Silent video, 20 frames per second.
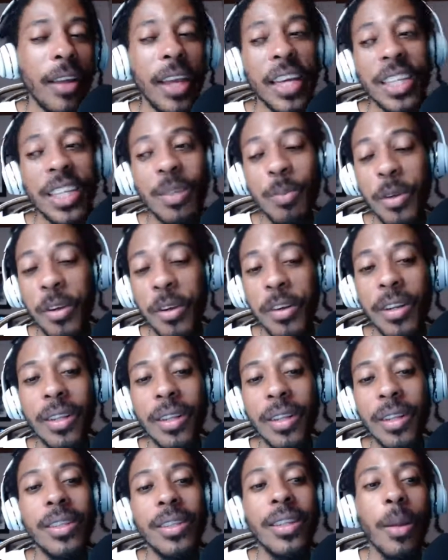
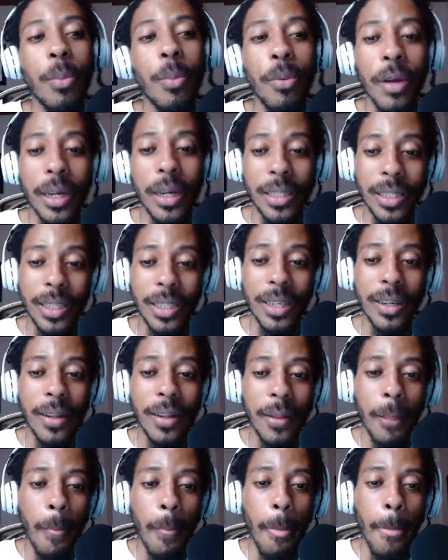experienced depression,
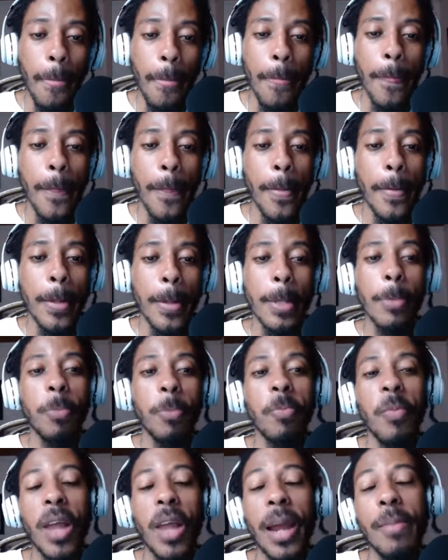
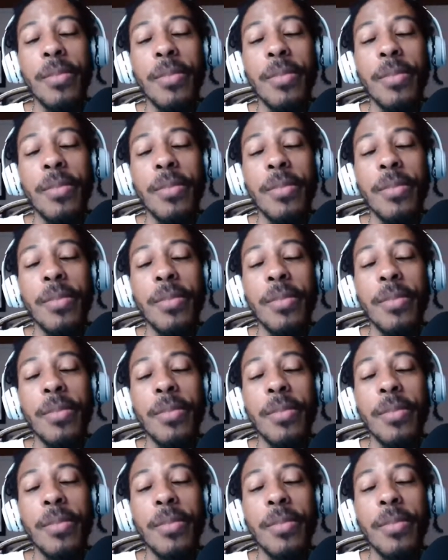I'm